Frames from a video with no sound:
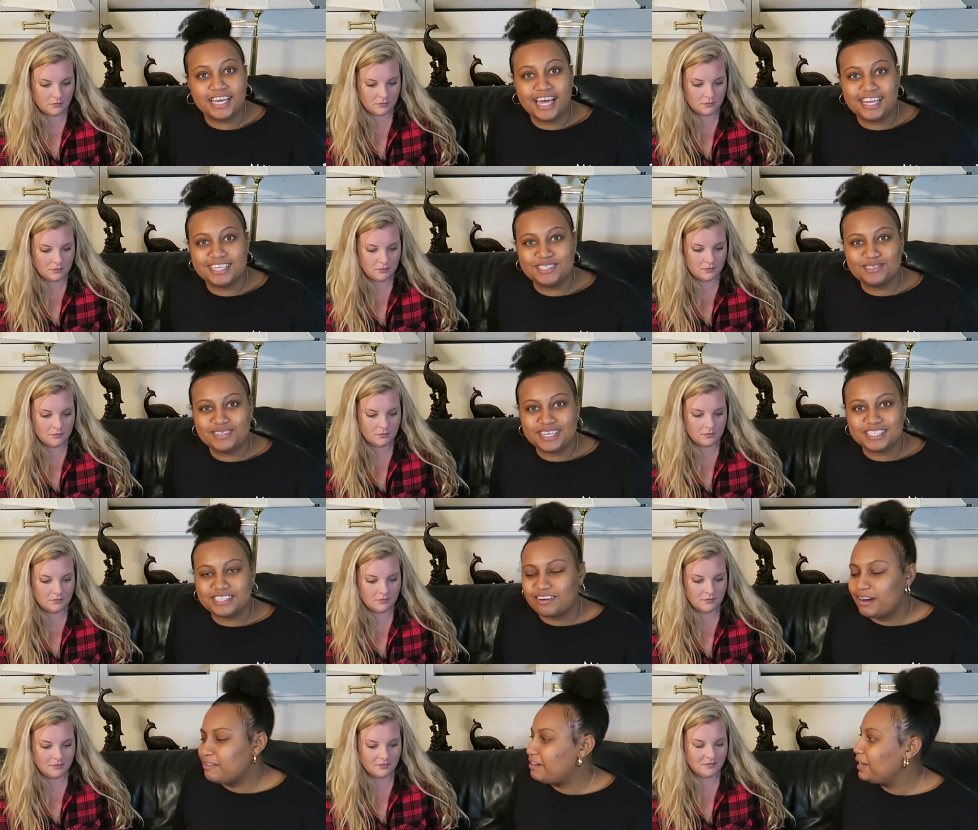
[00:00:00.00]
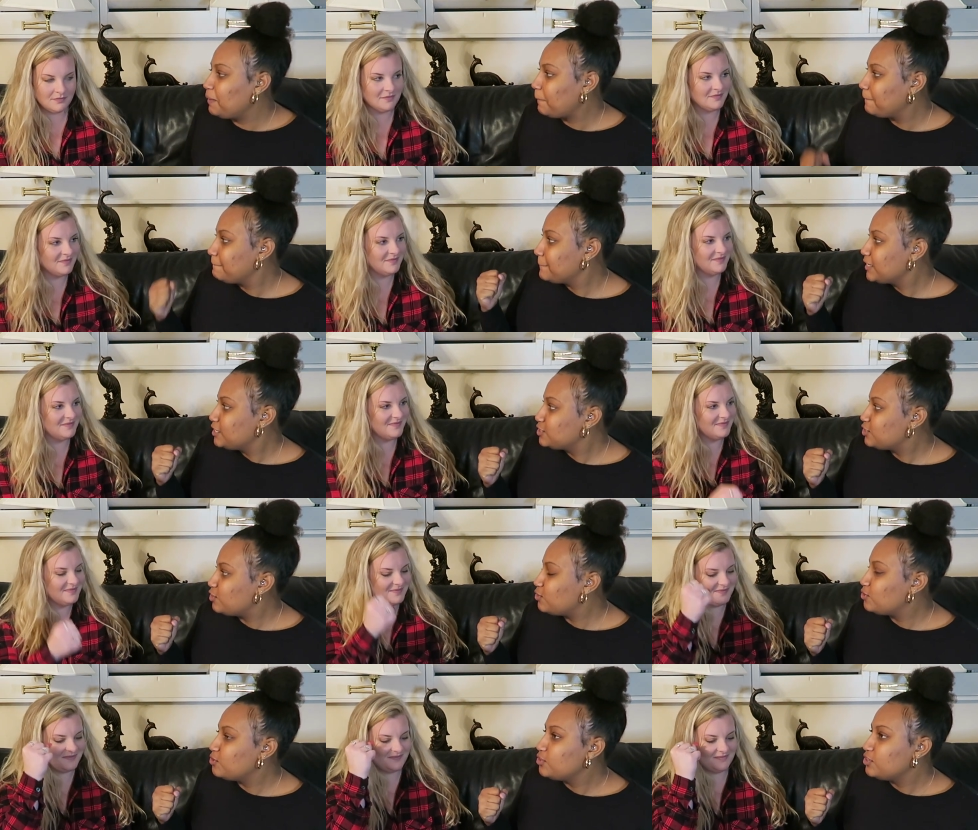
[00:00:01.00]
Speaker 1: yeah, let's do this. All right, ready?
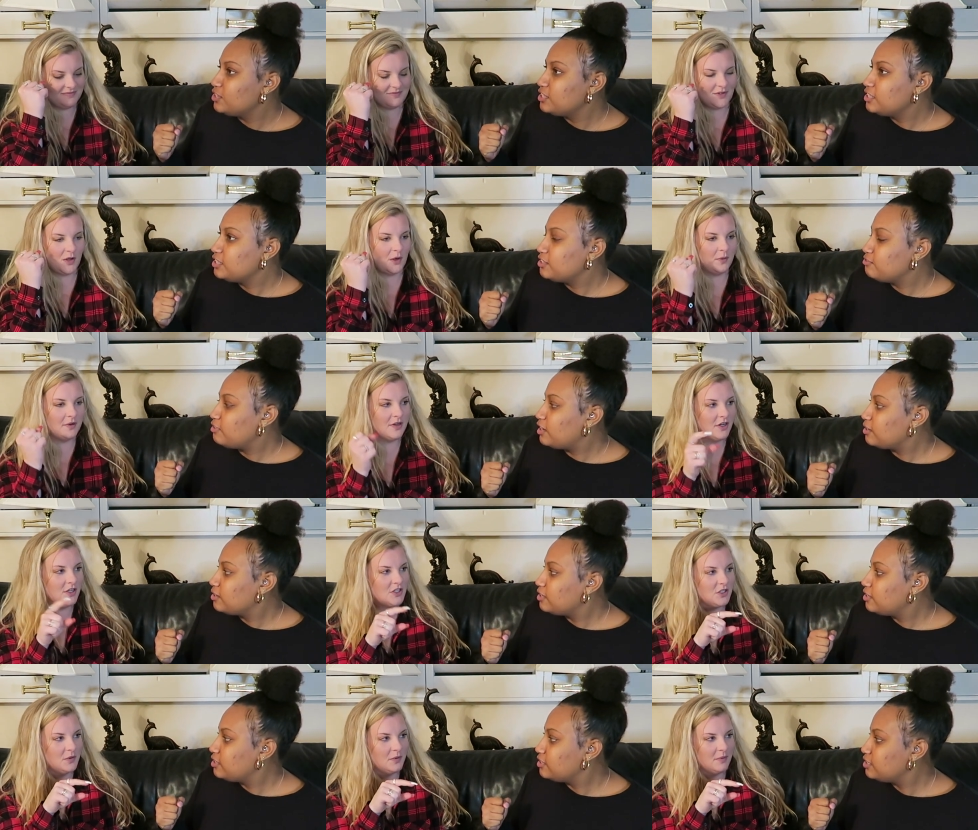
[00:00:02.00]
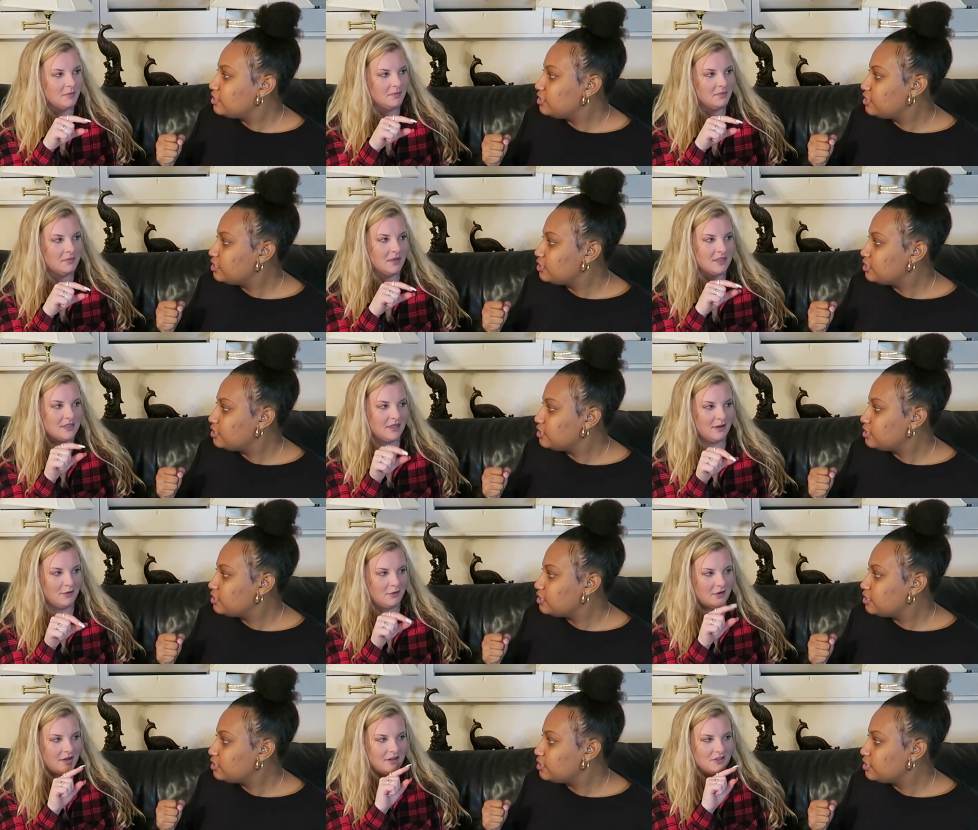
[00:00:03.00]
So.
Speaker 2: Are we uh, gonna do best out of
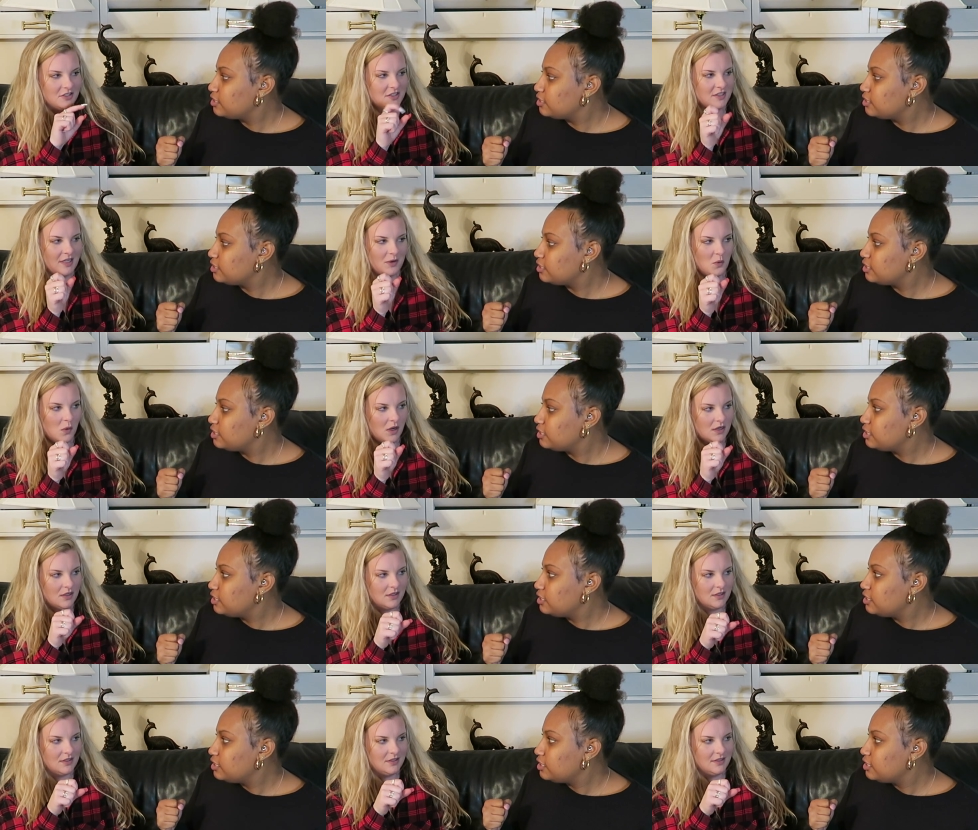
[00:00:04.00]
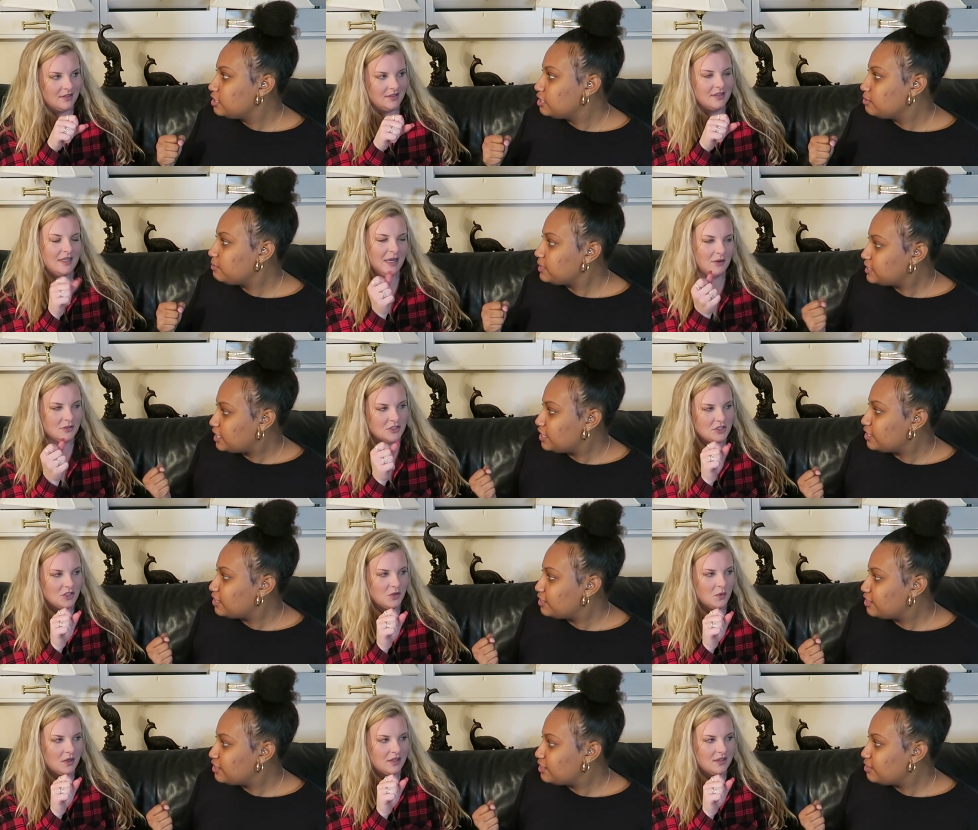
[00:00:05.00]
three or just like one? yeah, let's uh,
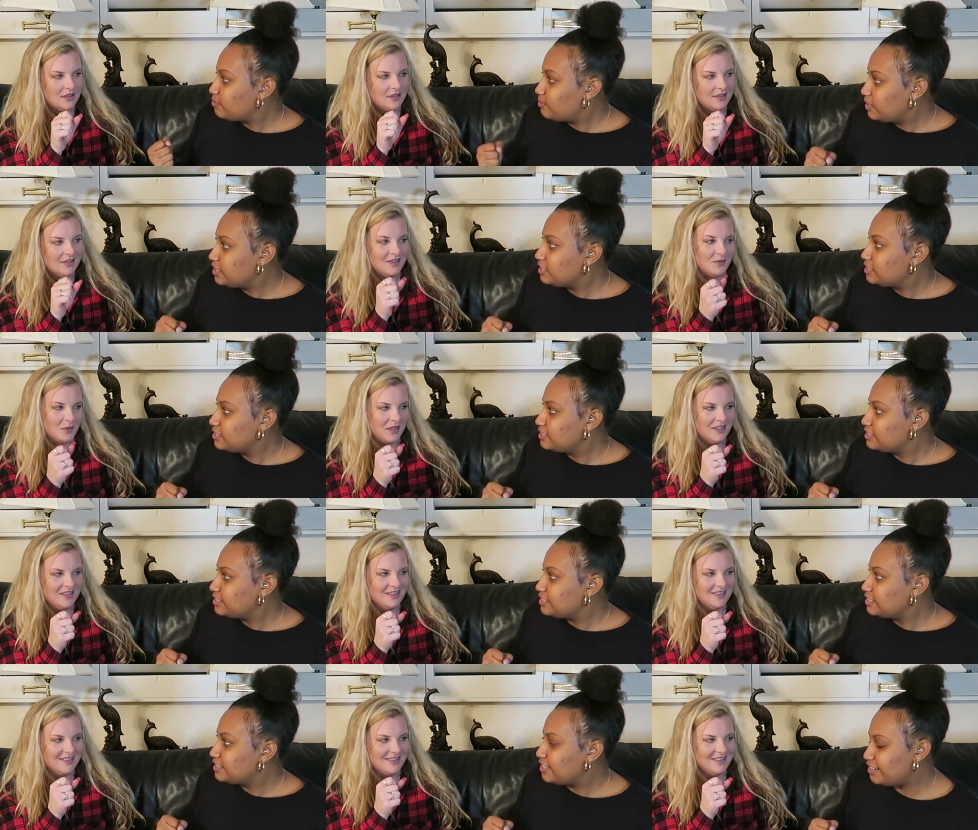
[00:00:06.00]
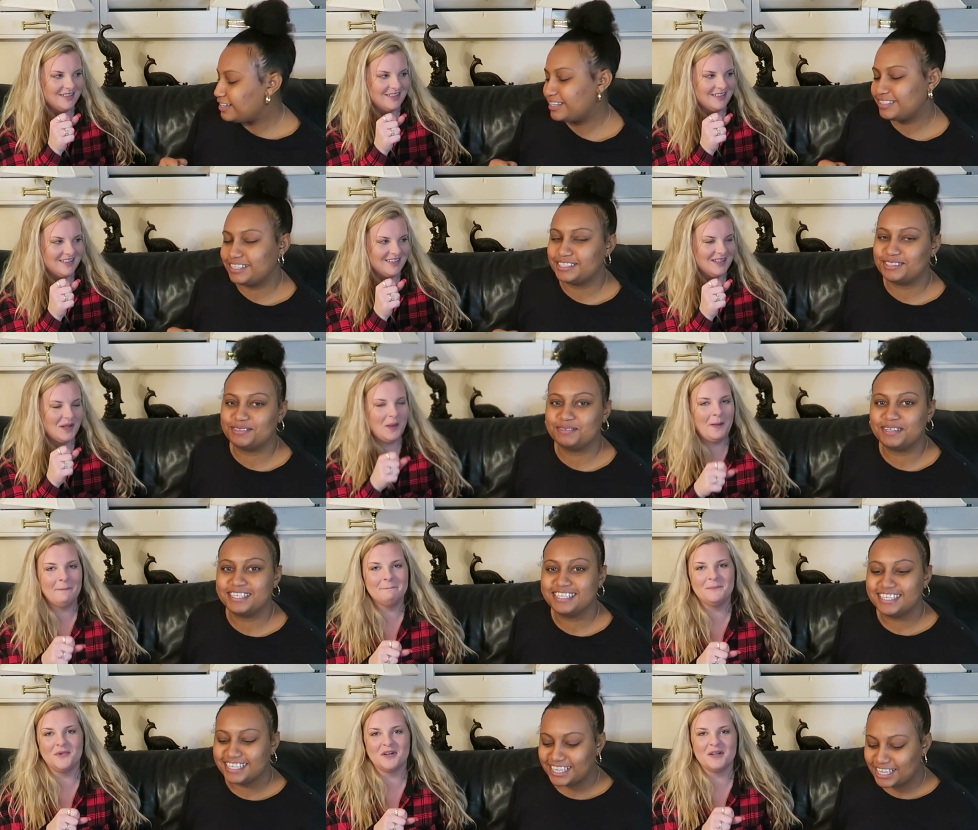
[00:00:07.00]
do
Speaker 1: one. One? One. All right, let's do one.
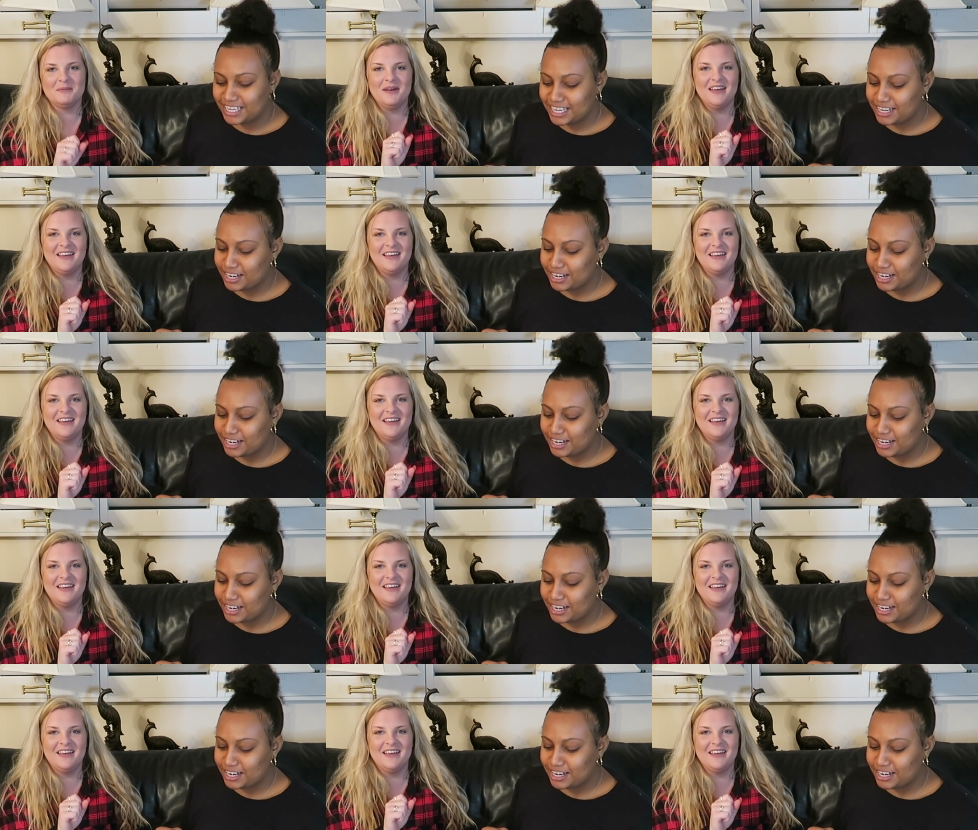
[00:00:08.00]
Speaker 2: We're gonna